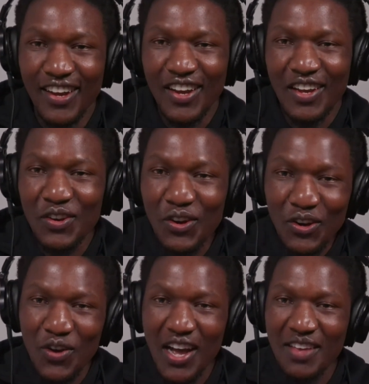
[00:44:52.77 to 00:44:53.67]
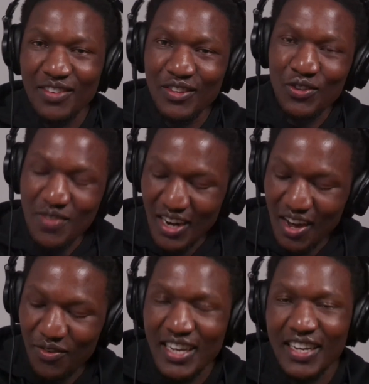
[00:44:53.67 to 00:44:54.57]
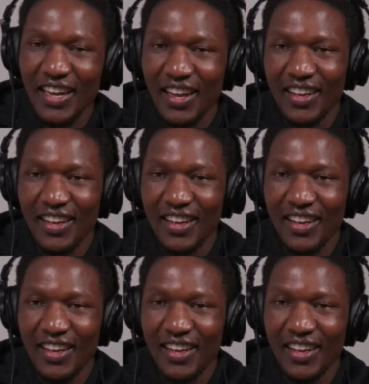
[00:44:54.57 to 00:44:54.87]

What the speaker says: You even have a car.